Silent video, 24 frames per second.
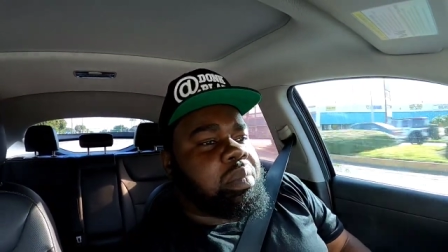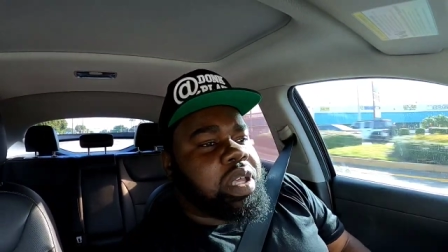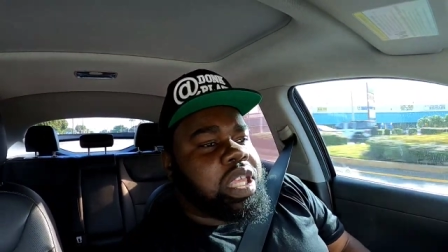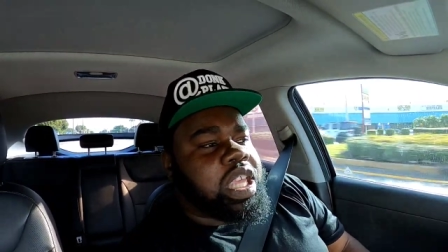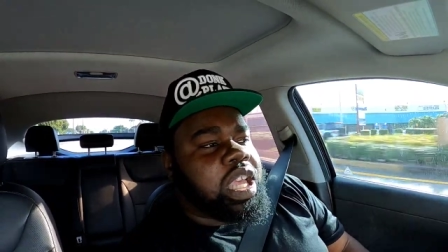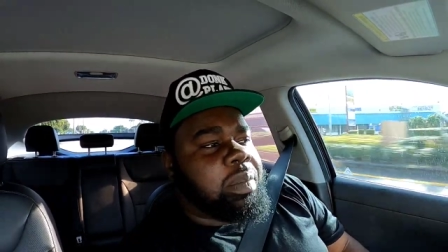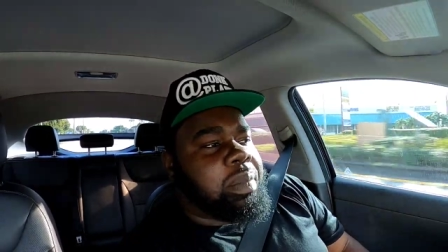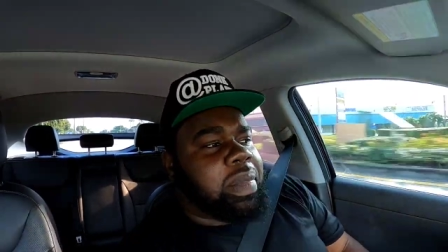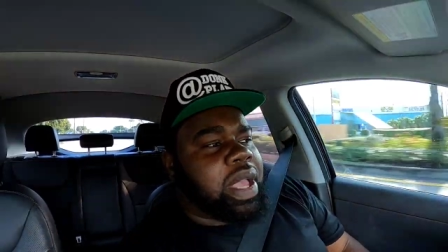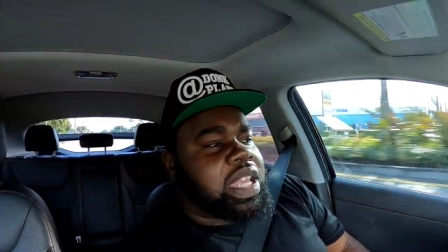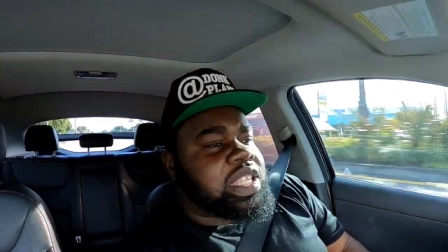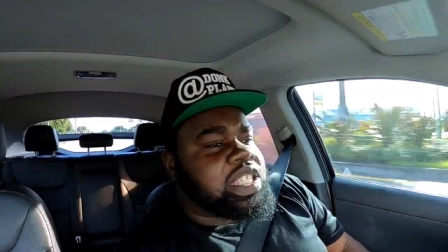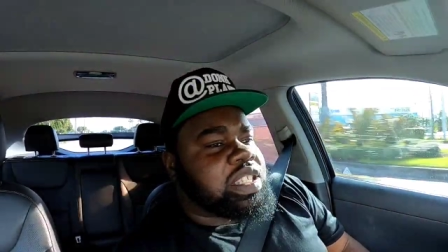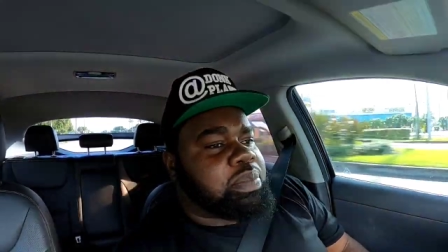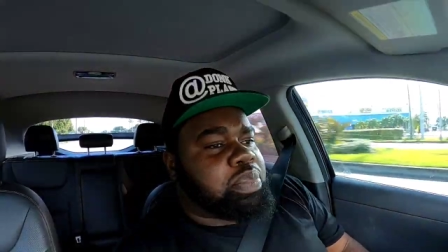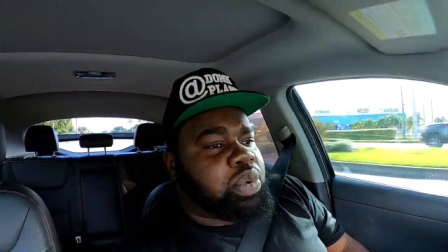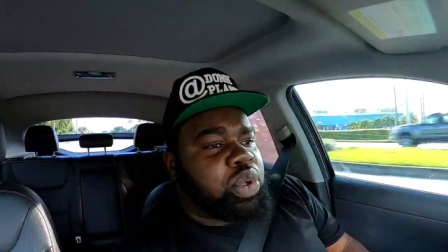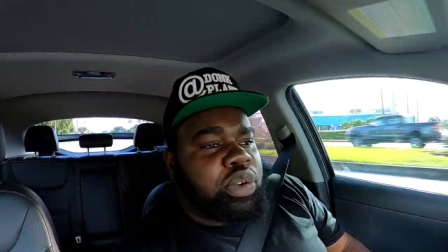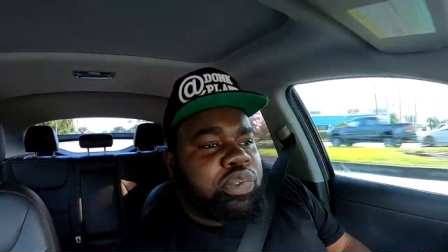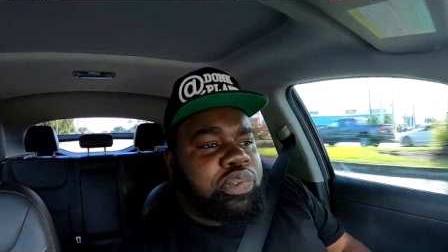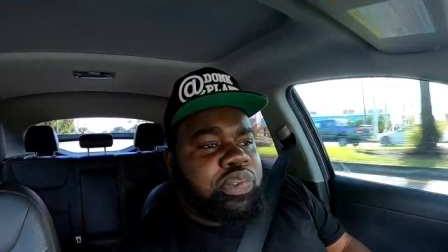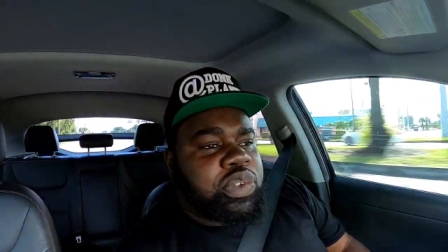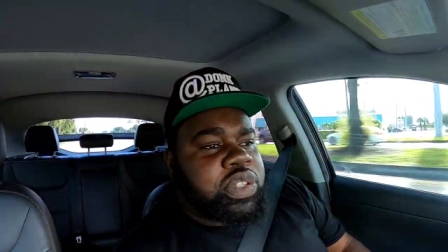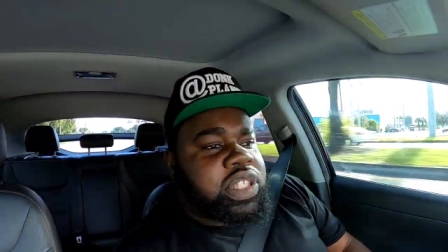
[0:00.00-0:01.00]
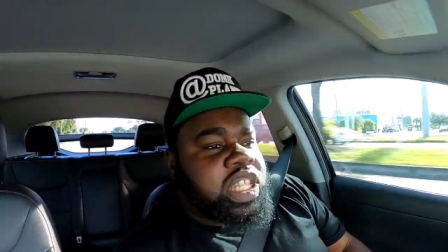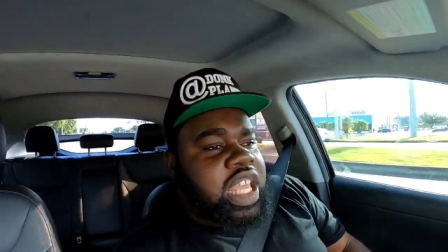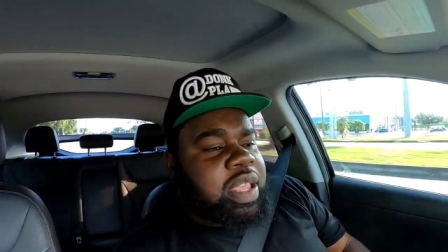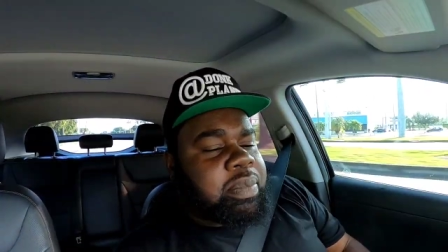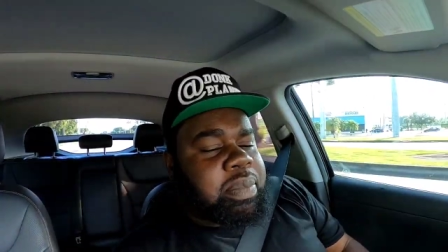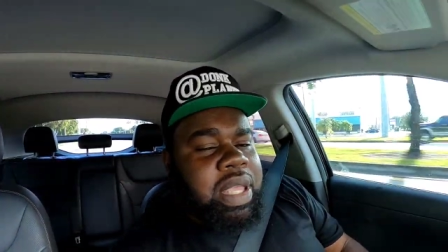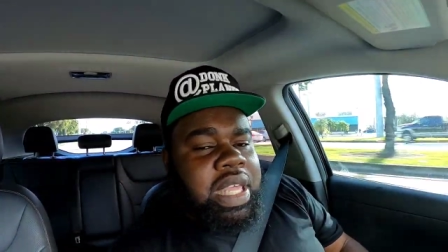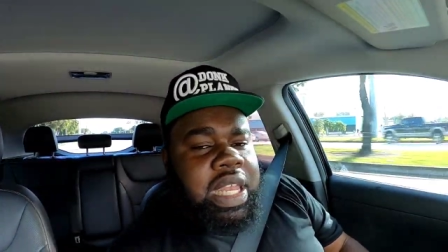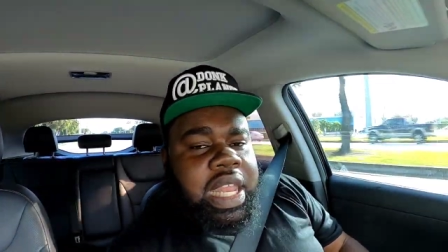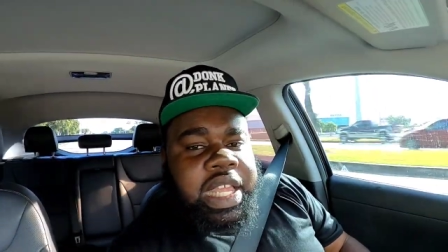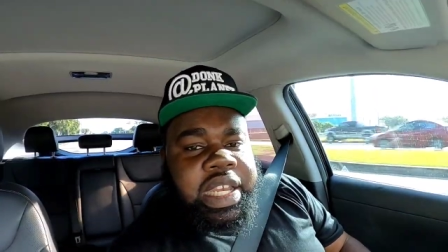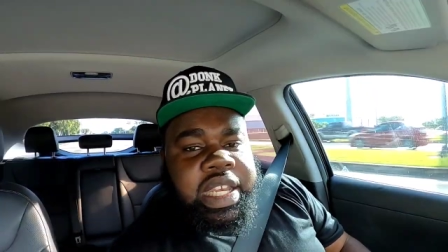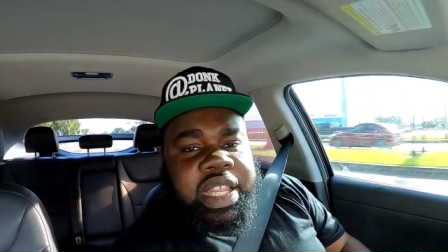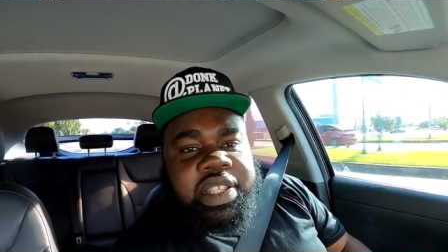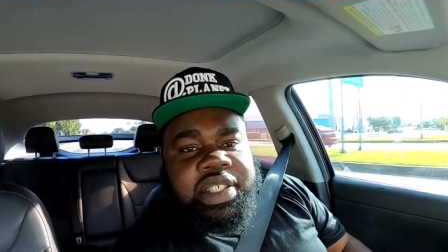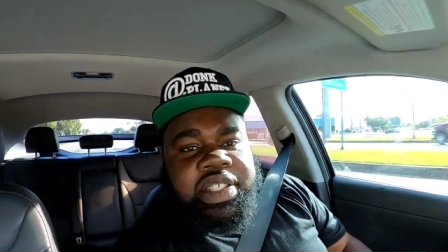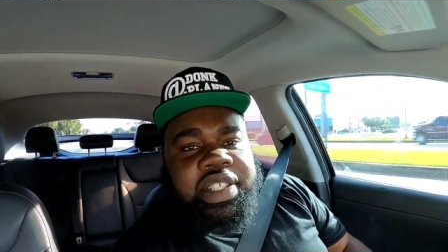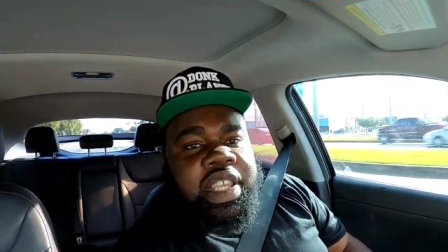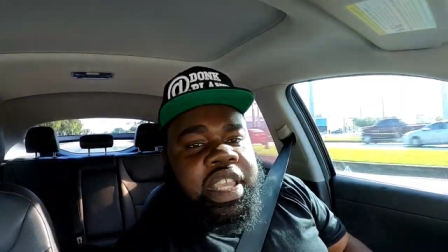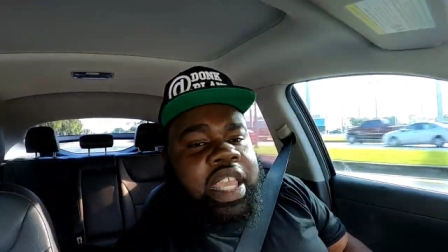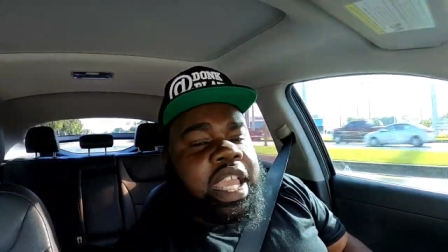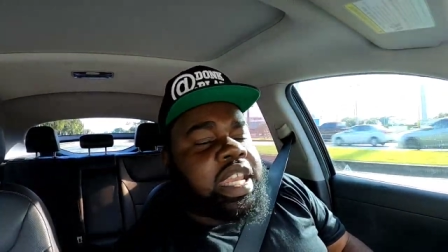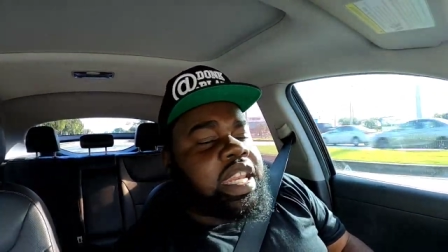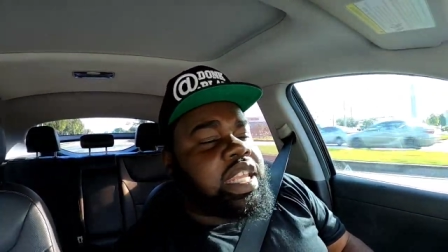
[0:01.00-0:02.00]
But yeah, man, that's a beautiful day, man. Like they
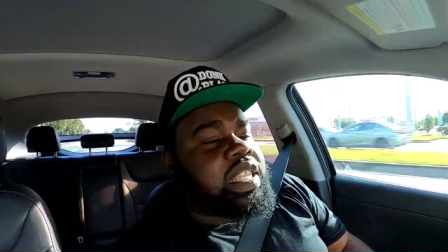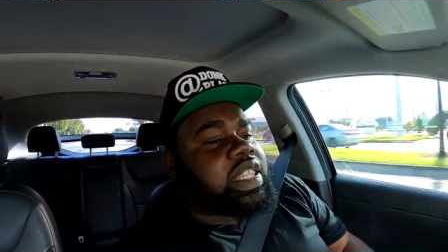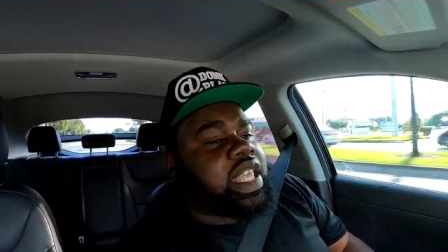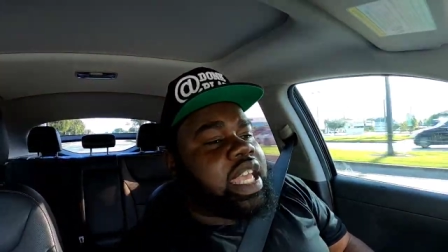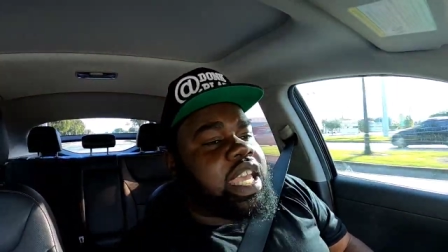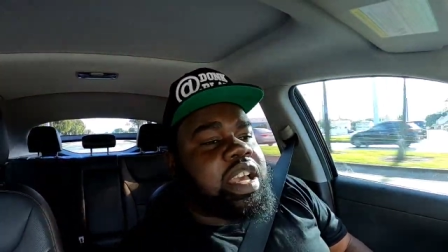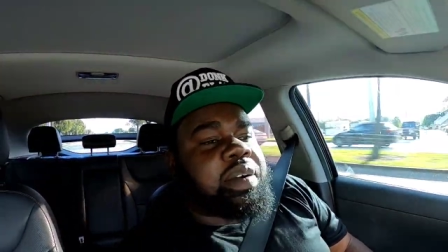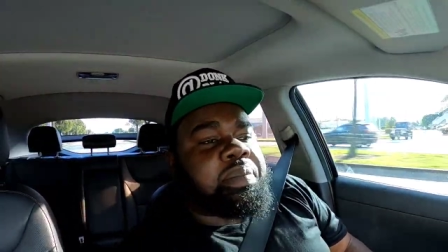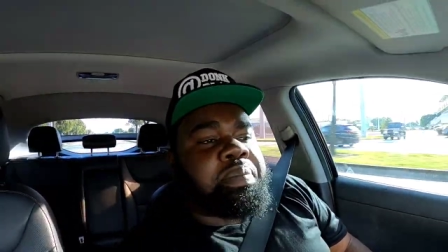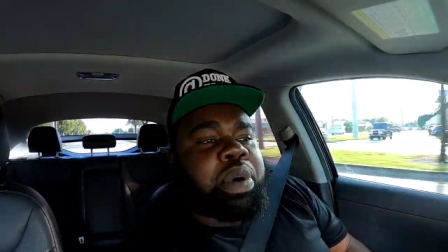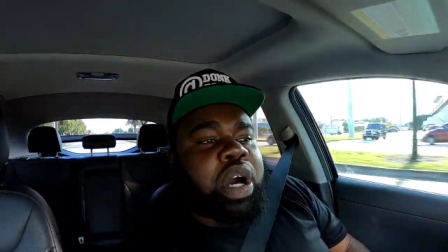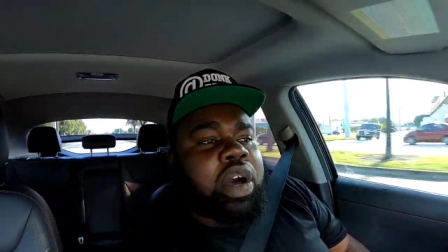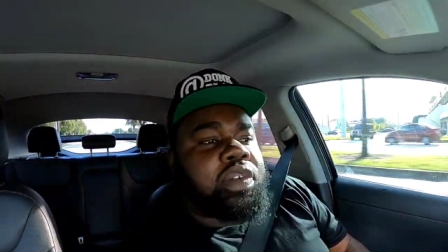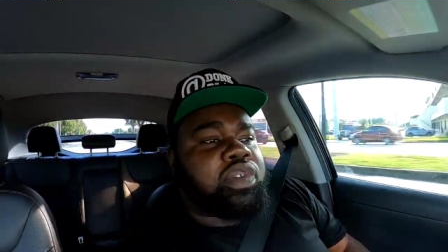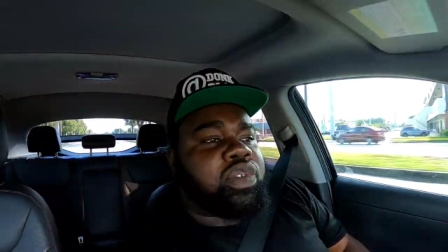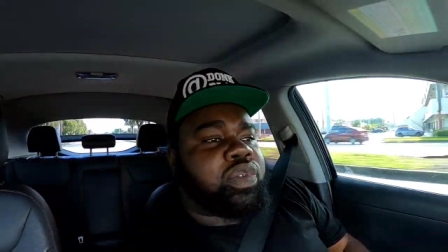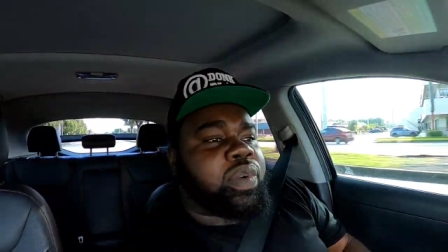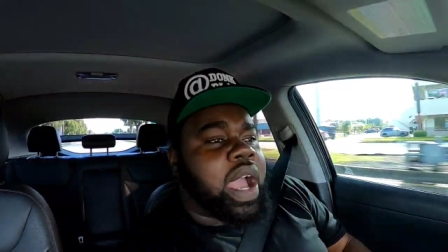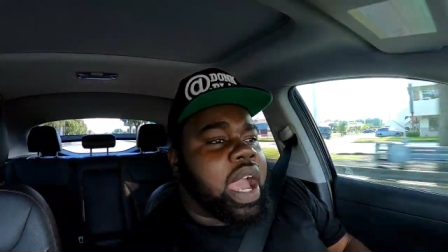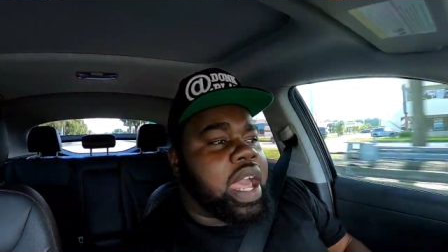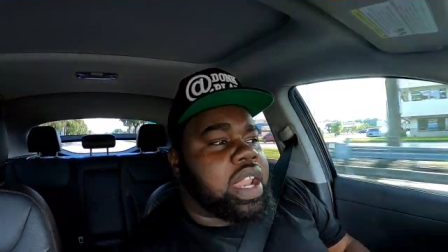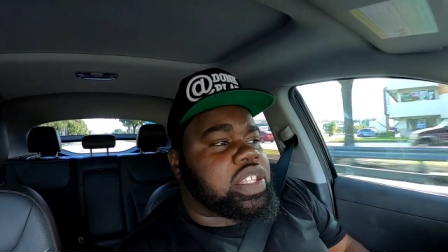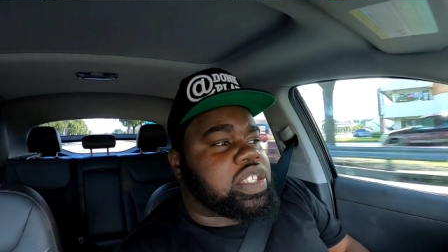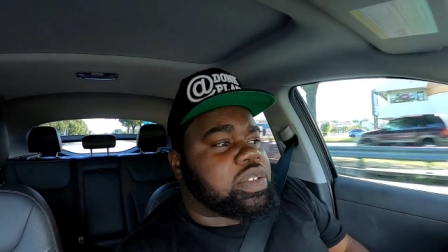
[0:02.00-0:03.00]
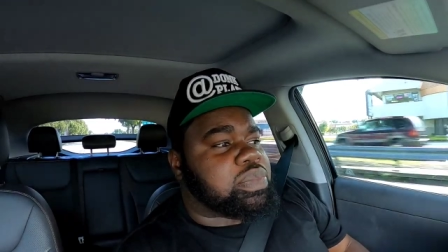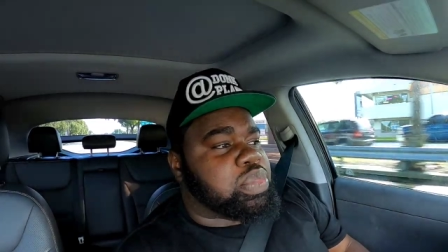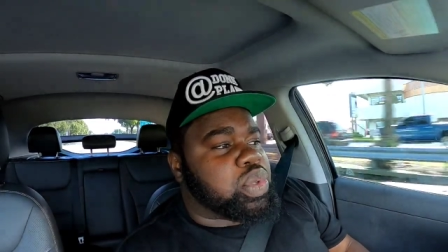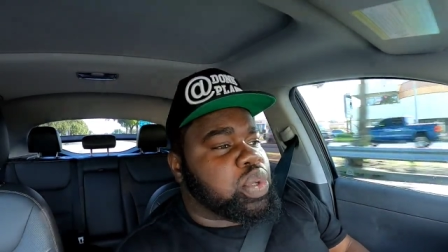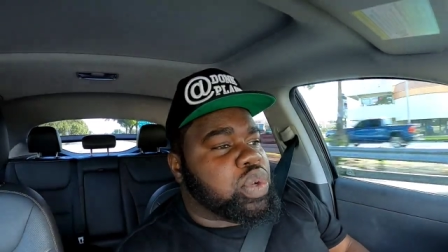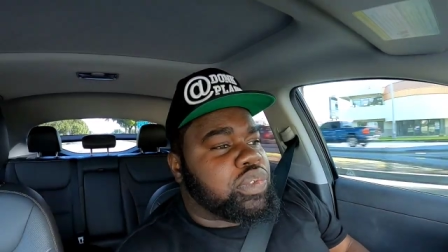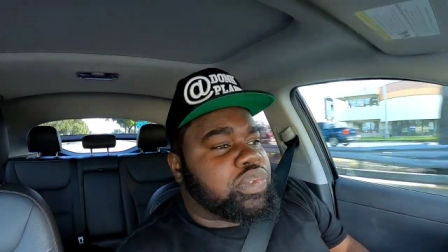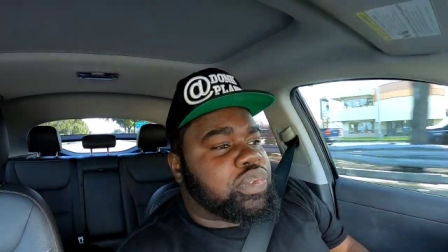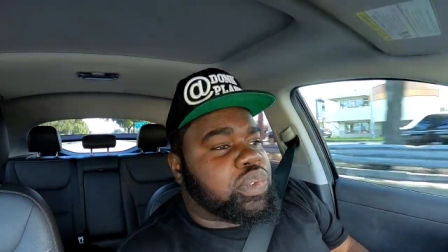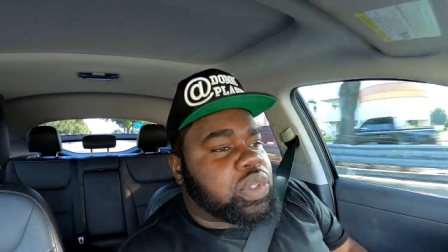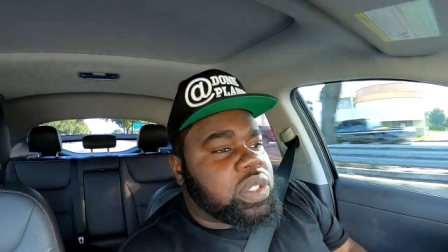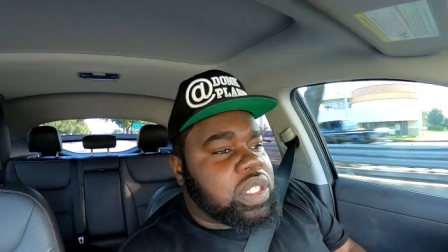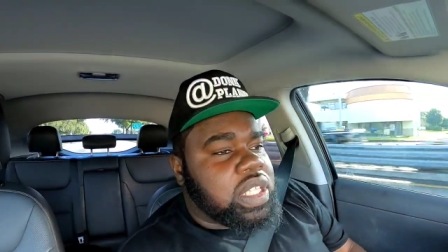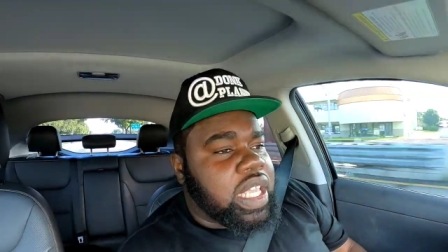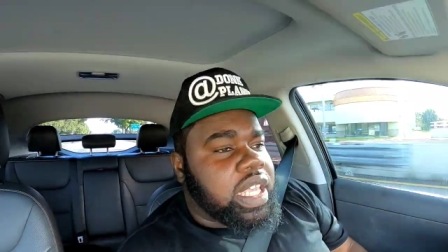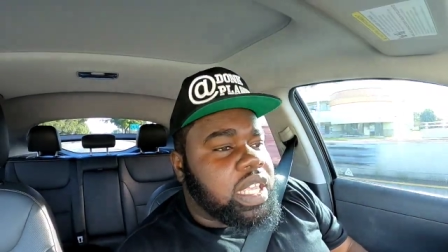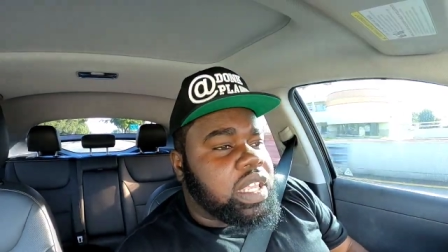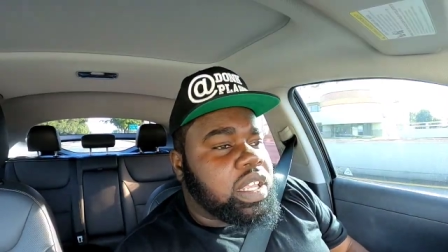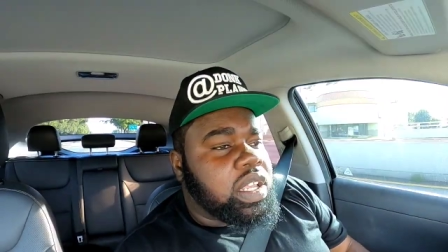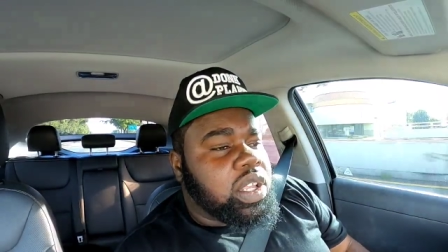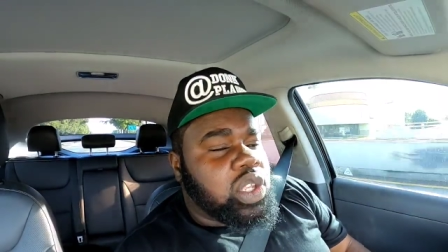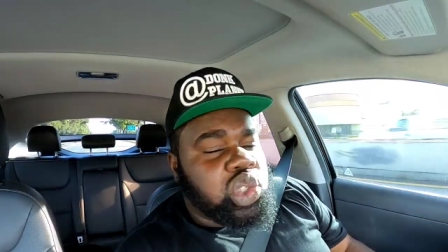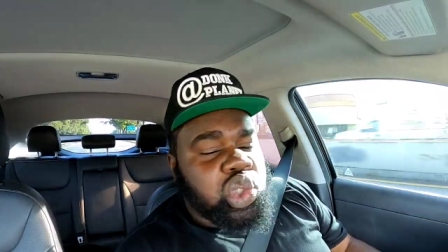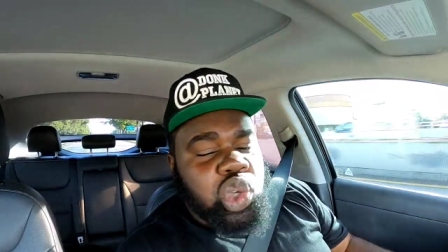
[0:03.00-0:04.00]
say, any day above ground is a beautiful
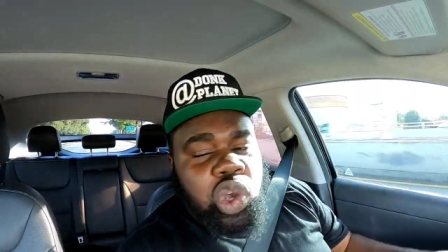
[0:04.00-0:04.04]
day.